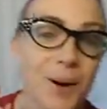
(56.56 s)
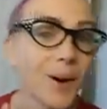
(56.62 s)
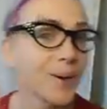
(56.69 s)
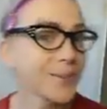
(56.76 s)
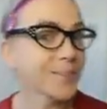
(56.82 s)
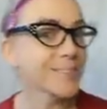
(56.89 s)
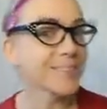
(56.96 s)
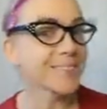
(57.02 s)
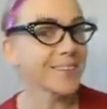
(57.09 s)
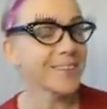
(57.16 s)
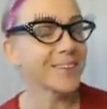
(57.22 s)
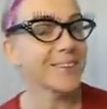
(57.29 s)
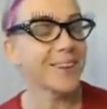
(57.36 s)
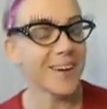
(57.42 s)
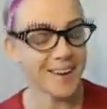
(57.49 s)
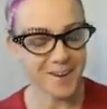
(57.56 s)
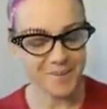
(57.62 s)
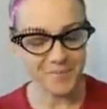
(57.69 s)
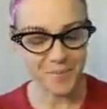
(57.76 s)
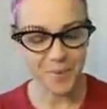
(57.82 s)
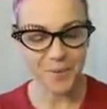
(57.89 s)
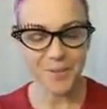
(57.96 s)
also
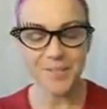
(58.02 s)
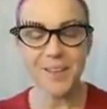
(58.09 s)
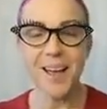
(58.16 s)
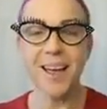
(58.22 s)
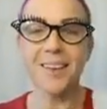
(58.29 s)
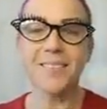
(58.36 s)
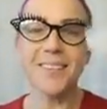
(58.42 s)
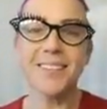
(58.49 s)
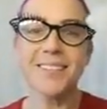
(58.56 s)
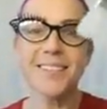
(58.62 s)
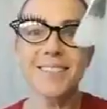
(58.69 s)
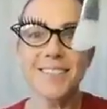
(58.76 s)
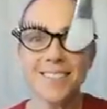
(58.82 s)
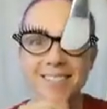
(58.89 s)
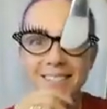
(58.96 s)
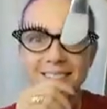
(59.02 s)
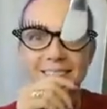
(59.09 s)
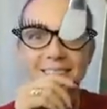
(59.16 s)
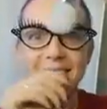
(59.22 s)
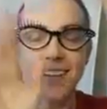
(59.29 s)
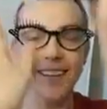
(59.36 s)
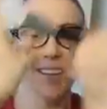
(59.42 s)
have is the
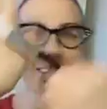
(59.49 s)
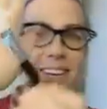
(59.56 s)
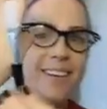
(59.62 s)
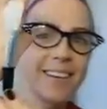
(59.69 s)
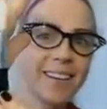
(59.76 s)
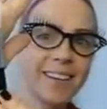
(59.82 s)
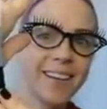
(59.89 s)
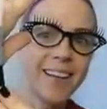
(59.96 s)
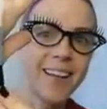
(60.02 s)
silicone